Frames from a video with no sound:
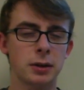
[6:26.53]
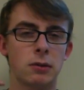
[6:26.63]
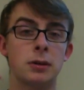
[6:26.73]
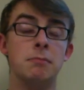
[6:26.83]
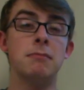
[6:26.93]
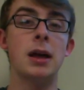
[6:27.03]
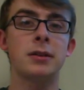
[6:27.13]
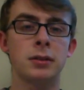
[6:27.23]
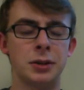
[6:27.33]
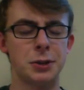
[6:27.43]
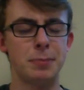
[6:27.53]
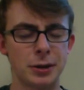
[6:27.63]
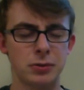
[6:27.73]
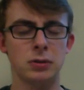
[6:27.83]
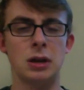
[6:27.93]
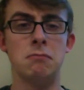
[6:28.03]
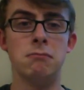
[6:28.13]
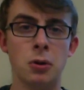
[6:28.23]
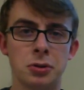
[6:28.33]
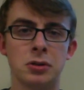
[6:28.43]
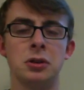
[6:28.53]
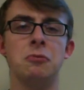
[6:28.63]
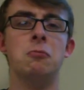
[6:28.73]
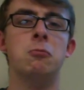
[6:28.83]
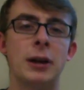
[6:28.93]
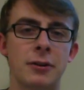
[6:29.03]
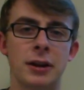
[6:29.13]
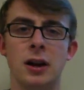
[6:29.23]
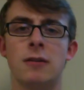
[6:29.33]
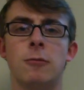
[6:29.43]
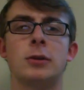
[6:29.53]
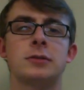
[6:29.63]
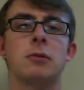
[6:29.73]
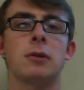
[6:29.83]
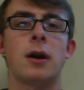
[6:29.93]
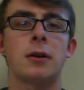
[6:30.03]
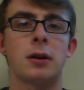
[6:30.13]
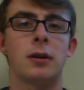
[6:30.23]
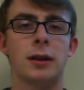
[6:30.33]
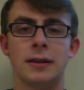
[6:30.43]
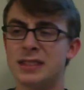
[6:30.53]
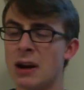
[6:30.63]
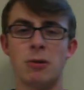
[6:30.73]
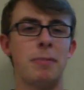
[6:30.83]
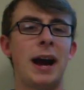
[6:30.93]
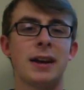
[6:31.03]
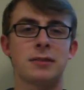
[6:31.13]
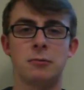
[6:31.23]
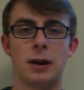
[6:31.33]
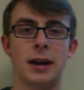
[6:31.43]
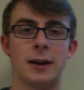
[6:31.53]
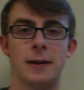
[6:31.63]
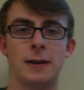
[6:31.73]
growing mentally, spiritually, emotionally weary of what's going on in our lives, that will pass away.